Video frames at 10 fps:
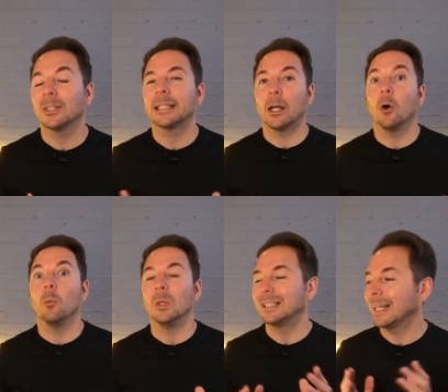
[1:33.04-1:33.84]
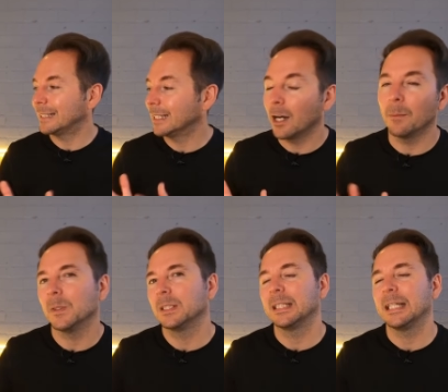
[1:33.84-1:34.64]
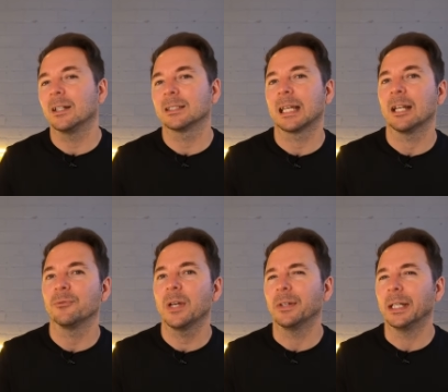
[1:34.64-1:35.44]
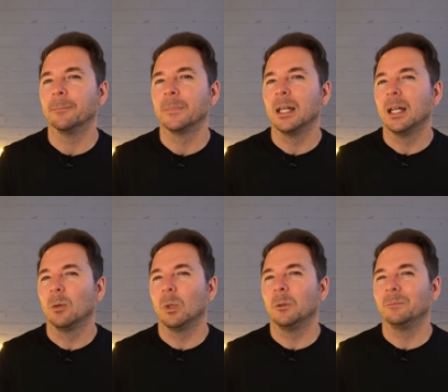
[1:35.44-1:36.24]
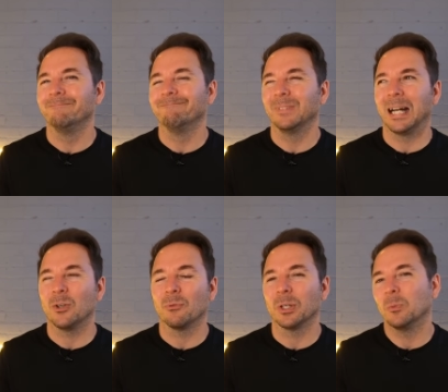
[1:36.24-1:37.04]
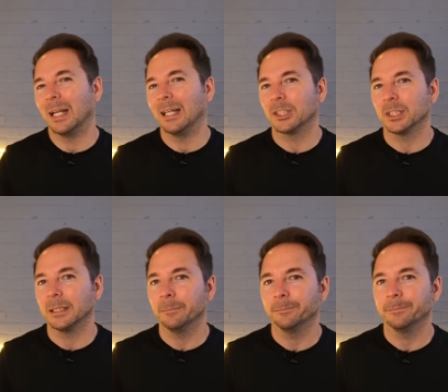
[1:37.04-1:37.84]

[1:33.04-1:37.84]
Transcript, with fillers: I get on with setting up the CR Scan Ferret? Well, not very well actually.